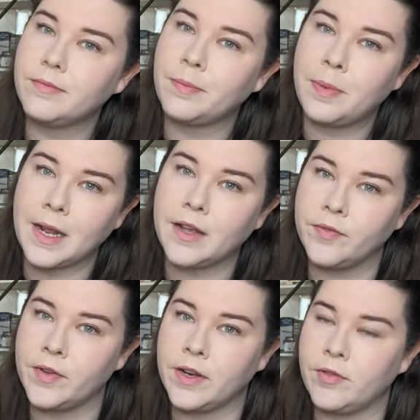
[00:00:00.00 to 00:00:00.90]
Blake and
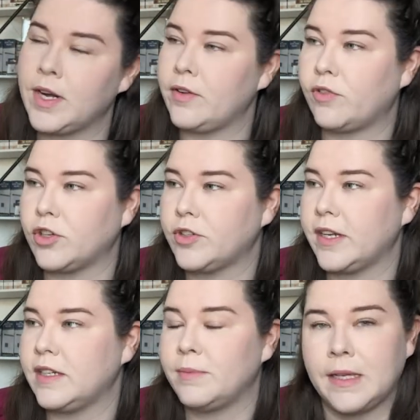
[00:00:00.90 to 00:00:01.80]
Villa really
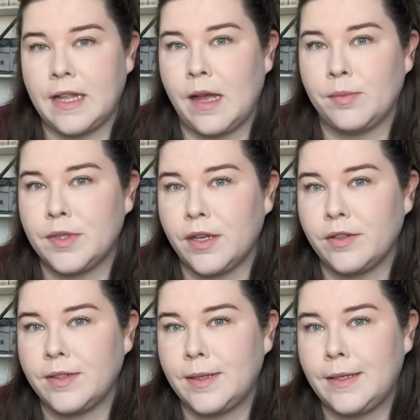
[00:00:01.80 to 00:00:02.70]
frustrated me in that
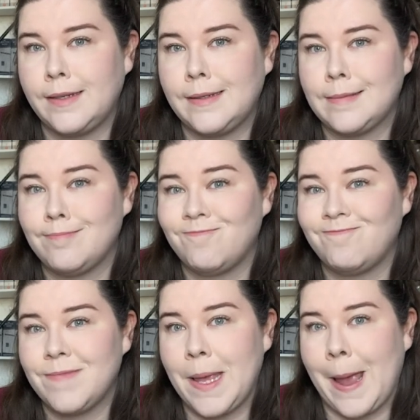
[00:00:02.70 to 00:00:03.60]
episode.
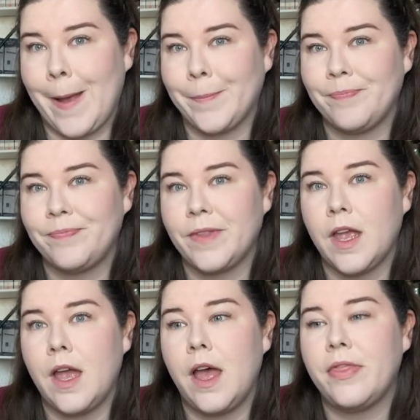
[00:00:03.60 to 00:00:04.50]
Yeah.
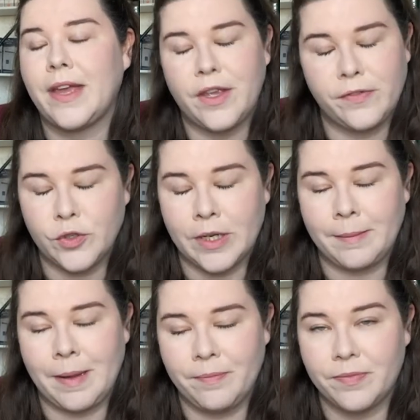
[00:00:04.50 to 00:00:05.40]
Thank you for joining
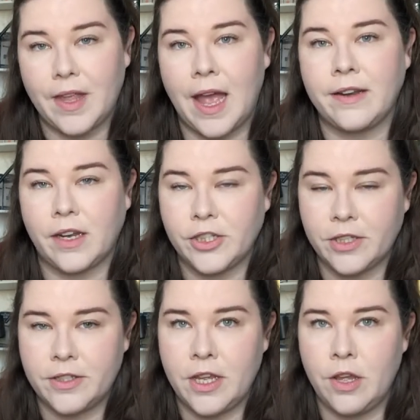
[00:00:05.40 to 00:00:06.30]
me. And I shall
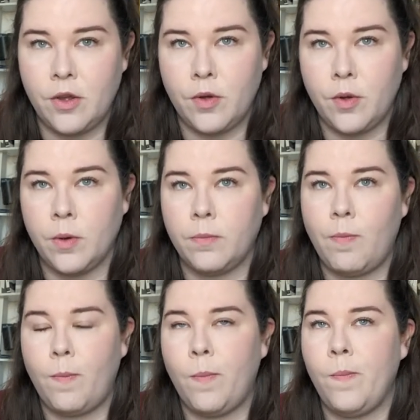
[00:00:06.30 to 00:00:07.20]
see you.
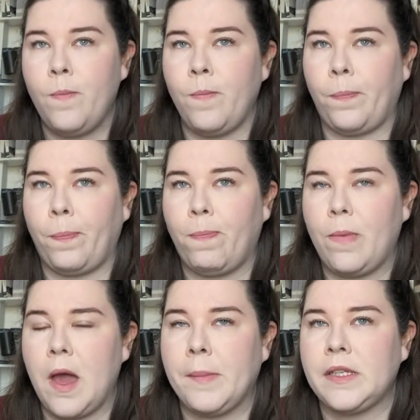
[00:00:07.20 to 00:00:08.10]
Am
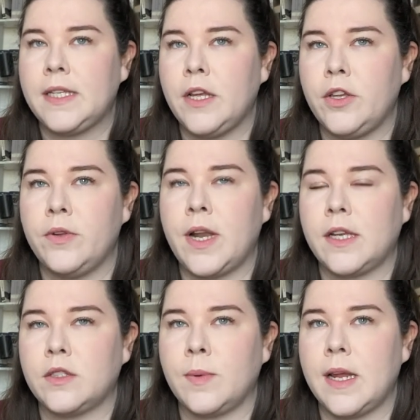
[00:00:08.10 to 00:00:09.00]
I seeing you
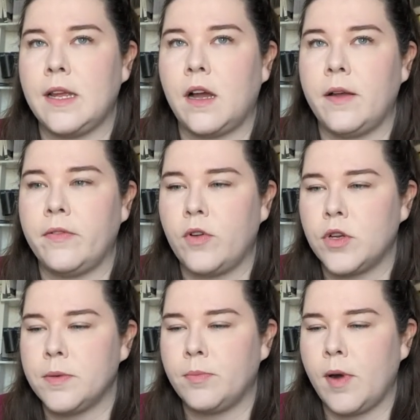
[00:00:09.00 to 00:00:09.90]
next week? I've
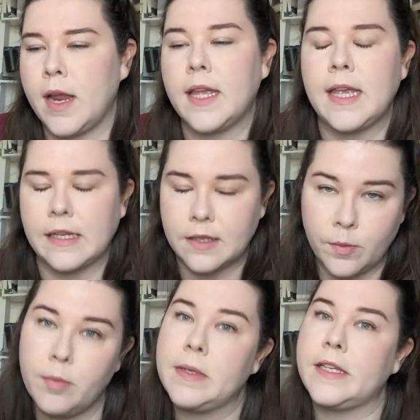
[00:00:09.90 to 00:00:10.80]
got a break. Yes, I
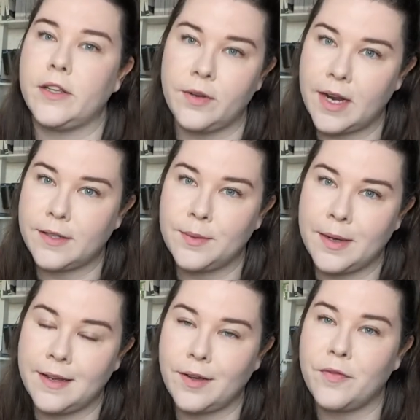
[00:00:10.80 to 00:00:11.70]
will be seeing you next
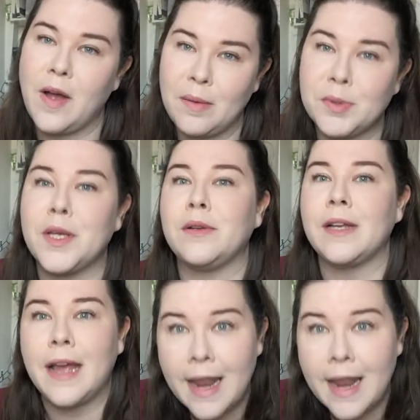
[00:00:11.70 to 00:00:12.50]
week for episode 10.